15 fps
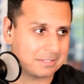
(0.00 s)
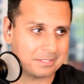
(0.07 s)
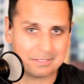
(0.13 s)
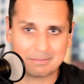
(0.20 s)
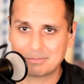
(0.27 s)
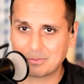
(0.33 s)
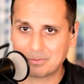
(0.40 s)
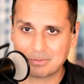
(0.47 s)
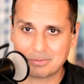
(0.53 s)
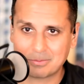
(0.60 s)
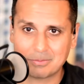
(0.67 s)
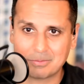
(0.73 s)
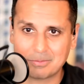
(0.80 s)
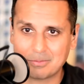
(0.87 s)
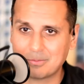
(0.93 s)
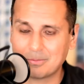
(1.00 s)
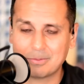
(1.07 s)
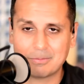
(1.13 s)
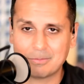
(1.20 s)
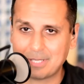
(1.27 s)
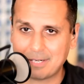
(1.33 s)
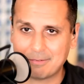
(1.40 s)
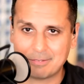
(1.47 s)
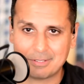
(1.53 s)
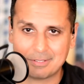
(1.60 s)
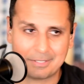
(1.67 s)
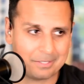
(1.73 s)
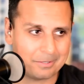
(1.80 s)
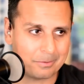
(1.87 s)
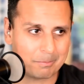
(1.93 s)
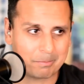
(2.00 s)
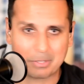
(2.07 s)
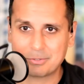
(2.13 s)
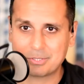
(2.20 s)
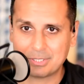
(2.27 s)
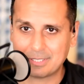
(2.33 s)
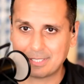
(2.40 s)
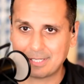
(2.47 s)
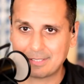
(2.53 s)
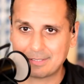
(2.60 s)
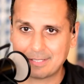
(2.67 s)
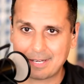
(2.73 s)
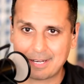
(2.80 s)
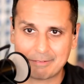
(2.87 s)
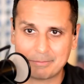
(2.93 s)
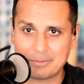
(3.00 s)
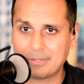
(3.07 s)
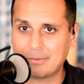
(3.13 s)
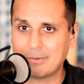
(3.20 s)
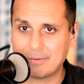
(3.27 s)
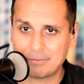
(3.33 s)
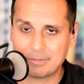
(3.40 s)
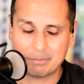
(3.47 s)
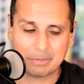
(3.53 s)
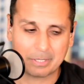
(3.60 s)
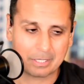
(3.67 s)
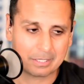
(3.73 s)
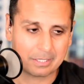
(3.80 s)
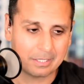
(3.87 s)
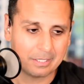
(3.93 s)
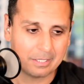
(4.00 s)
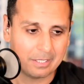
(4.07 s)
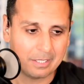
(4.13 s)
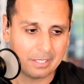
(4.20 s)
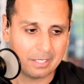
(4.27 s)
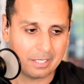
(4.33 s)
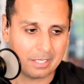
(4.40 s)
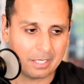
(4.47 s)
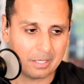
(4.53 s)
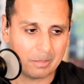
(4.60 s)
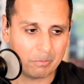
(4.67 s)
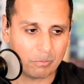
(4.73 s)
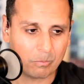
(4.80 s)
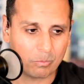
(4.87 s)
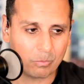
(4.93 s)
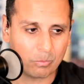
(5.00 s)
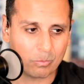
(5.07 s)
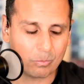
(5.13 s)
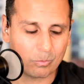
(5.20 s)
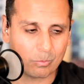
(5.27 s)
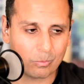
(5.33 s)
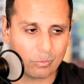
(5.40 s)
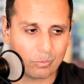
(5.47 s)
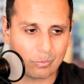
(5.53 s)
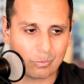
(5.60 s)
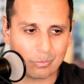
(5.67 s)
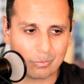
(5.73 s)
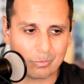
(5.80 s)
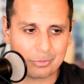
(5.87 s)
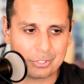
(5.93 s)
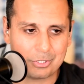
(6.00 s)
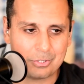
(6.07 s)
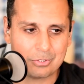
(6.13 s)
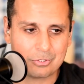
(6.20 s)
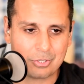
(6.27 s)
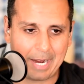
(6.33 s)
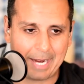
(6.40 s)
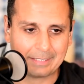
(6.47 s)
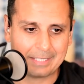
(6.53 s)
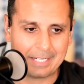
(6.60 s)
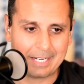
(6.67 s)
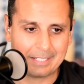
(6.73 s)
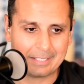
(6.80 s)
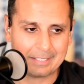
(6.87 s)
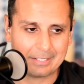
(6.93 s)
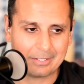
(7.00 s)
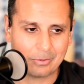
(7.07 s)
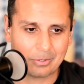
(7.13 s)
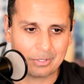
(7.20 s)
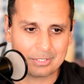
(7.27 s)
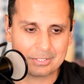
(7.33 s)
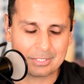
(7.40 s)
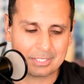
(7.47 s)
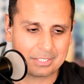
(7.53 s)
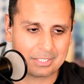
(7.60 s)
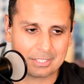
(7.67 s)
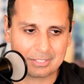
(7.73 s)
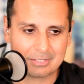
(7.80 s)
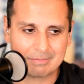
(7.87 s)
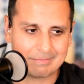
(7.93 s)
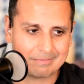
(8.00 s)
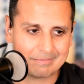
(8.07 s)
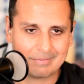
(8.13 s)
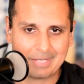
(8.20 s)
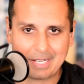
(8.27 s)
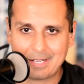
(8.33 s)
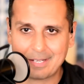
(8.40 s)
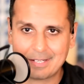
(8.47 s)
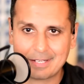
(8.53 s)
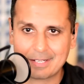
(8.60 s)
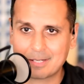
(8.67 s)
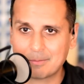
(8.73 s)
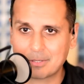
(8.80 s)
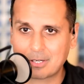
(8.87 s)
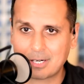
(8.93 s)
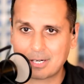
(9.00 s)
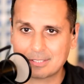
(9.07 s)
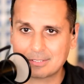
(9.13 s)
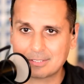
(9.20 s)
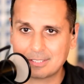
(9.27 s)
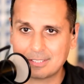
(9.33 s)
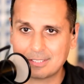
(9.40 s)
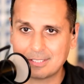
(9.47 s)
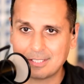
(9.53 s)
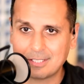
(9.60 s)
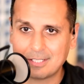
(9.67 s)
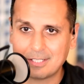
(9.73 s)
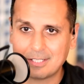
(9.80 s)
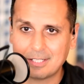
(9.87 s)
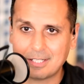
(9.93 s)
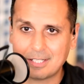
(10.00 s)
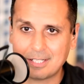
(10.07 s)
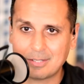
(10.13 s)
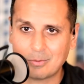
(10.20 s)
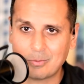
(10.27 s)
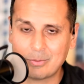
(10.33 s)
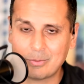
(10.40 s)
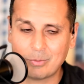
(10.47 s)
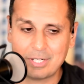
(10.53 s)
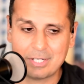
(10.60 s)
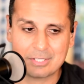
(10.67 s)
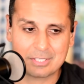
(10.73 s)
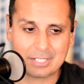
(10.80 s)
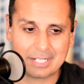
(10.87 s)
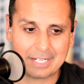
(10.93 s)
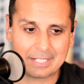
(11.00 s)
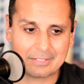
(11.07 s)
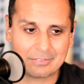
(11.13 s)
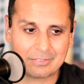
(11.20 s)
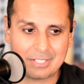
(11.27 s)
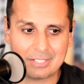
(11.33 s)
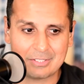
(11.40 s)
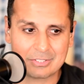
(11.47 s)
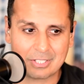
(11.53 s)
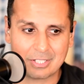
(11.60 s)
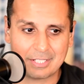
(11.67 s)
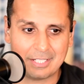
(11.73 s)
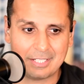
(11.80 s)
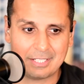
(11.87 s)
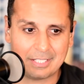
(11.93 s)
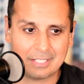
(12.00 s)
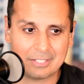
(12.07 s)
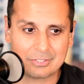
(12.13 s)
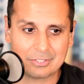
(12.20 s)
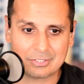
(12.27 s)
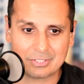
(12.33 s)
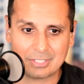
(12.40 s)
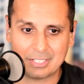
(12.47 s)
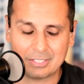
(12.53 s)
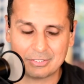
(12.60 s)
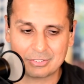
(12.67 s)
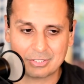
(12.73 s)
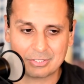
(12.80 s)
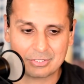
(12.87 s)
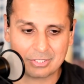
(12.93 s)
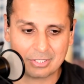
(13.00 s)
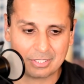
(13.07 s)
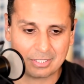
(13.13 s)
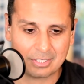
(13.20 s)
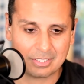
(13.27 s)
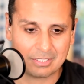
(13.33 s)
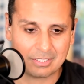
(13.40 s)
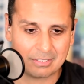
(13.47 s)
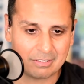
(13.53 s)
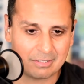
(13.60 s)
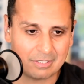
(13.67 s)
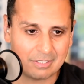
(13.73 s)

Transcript: the whatever, you know, we're approaching the, the half million revenue mark. Um, do you track that or is it just eh, I come across it. Uh, when when does like things start getting interesting? Is there a certain